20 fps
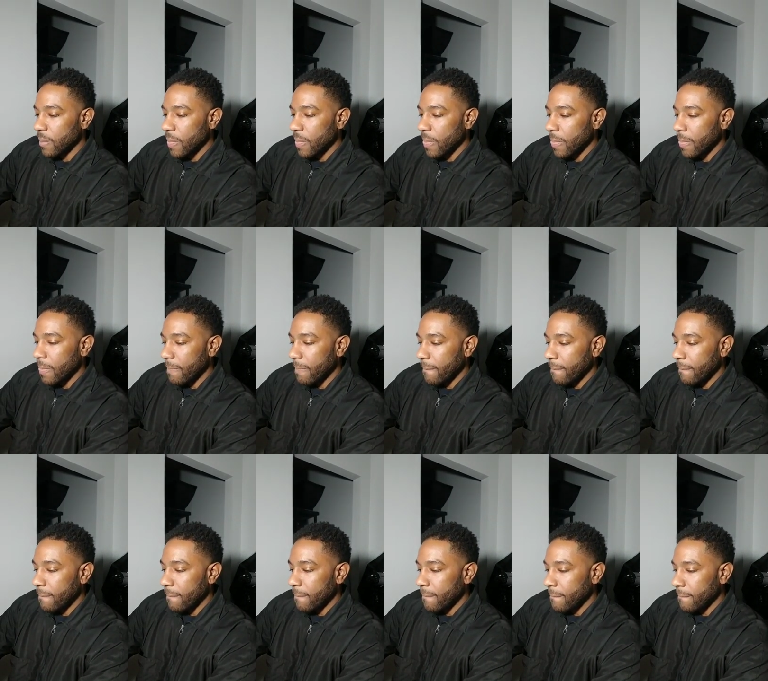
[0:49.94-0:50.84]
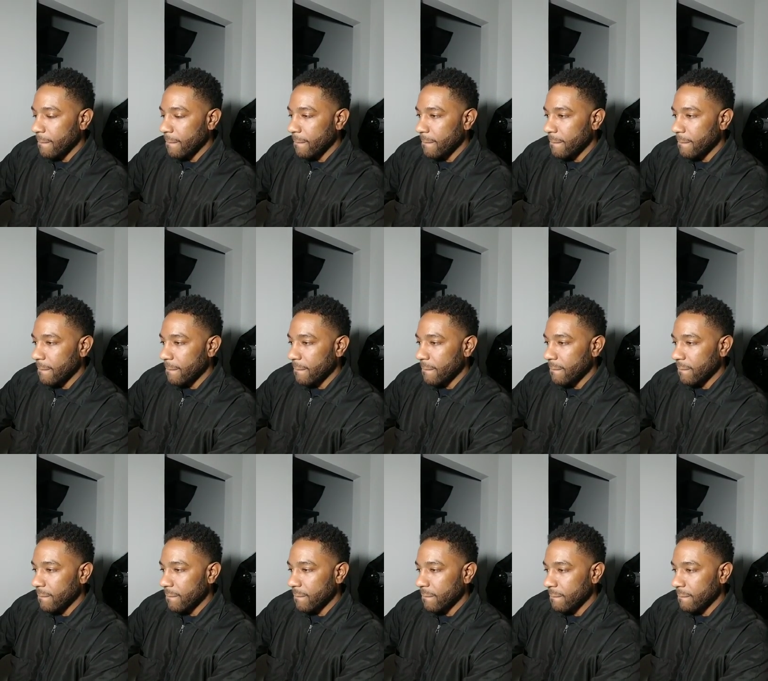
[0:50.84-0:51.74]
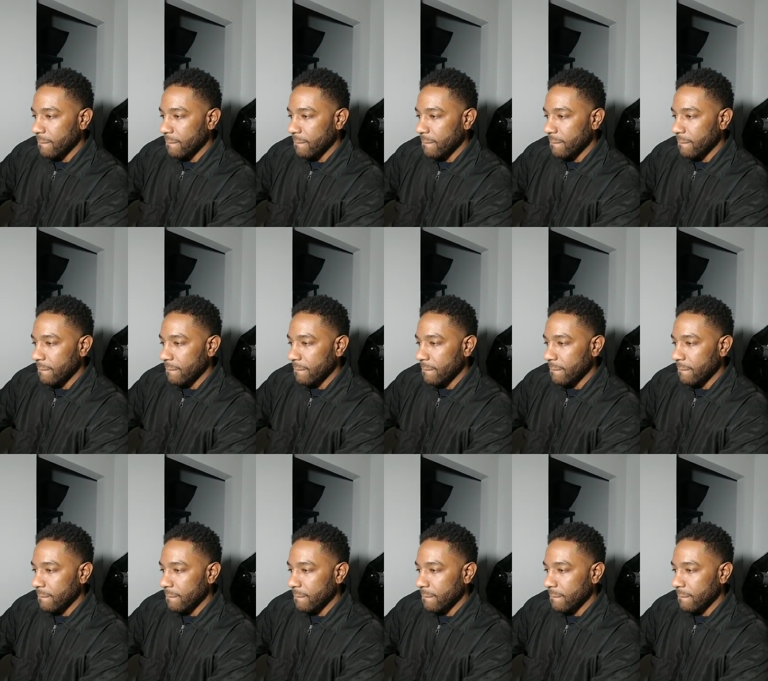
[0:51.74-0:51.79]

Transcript: (no one is talking)